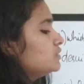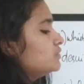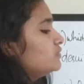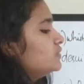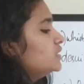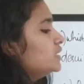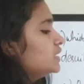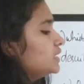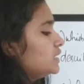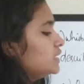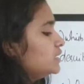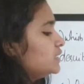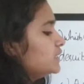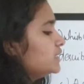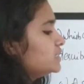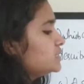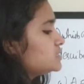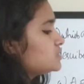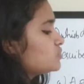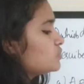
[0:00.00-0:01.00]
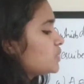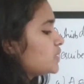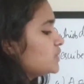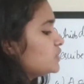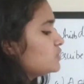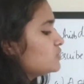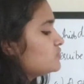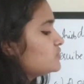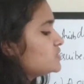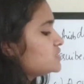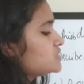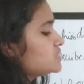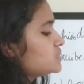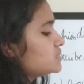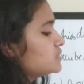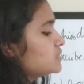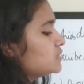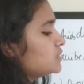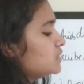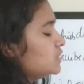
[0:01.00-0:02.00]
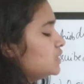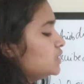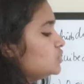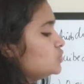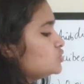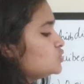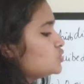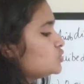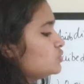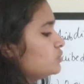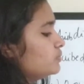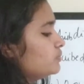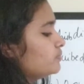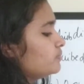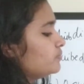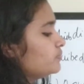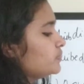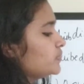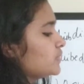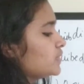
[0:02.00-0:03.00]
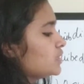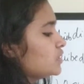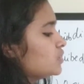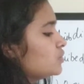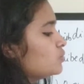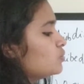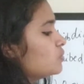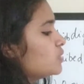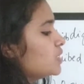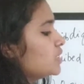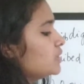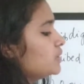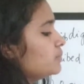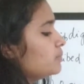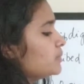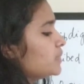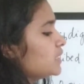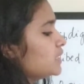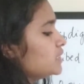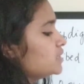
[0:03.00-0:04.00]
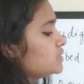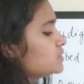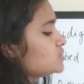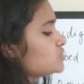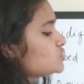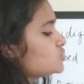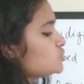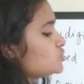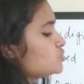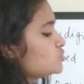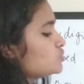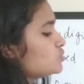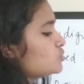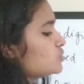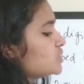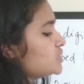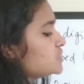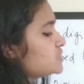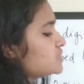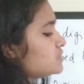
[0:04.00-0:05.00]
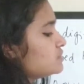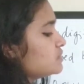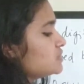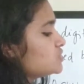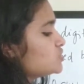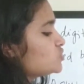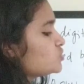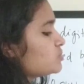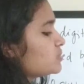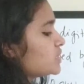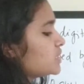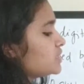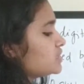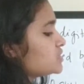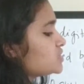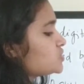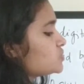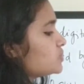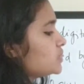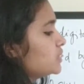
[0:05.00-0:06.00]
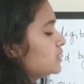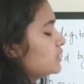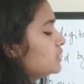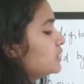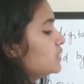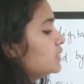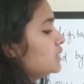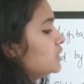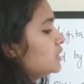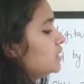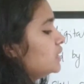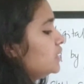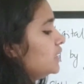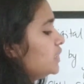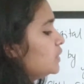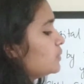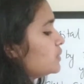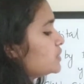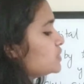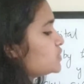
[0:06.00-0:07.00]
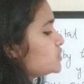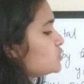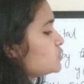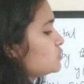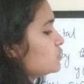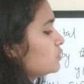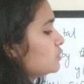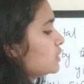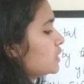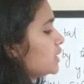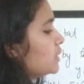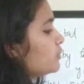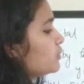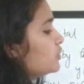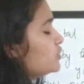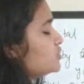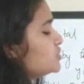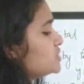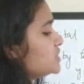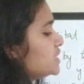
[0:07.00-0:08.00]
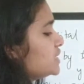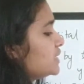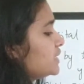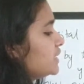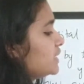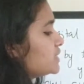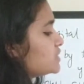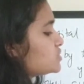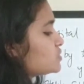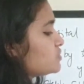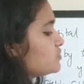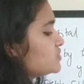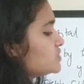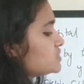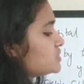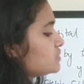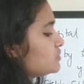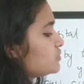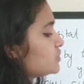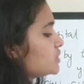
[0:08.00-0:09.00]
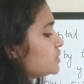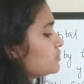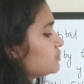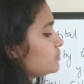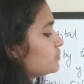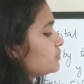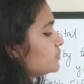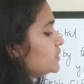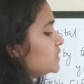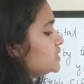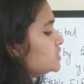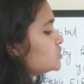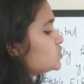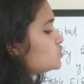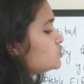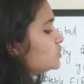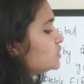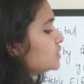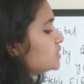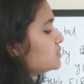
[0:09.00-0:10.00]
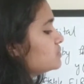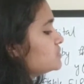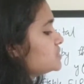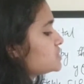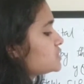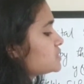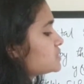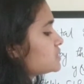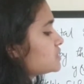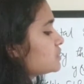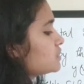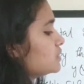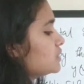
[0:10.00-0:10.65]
then I'll get y of z into 1 minus 2 z raised to minus 1 equal to, I'm going to take a x of z from these two terms,